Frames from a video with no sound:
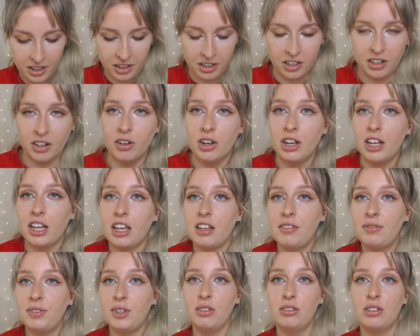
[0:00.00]
you know,
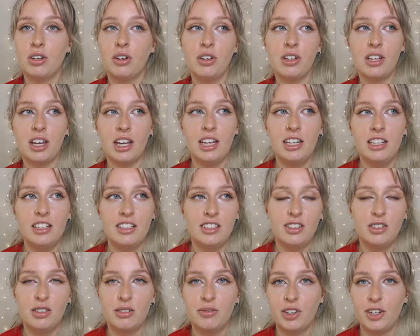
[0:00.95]
if you don't get
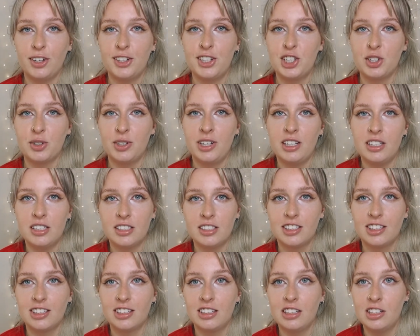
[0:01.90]
into your first
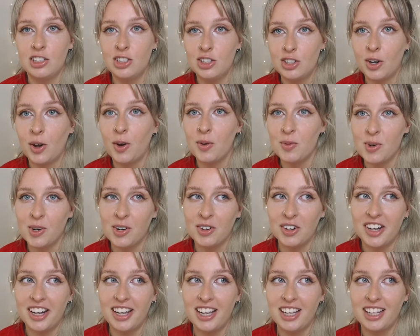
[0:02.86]
choice, don't
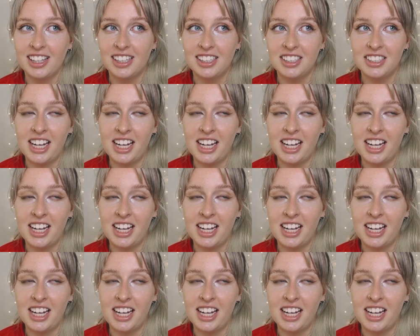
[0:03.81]
worry.